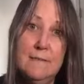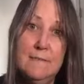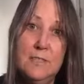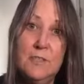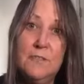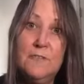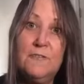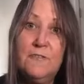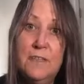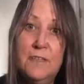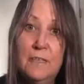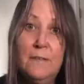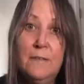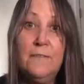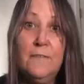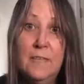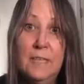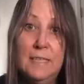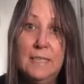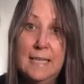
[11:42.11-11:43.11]
to feel
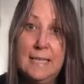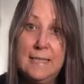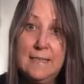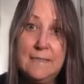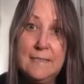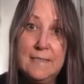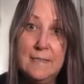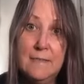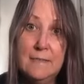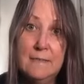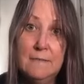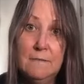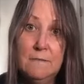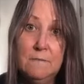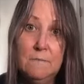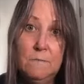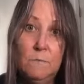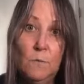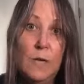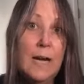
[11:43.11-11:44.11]
feelings,
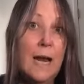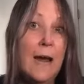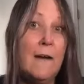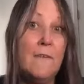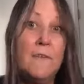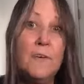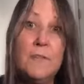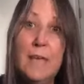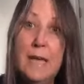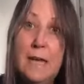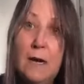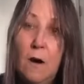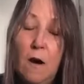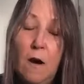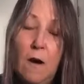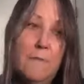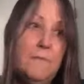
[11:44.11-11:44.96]
whatever they are.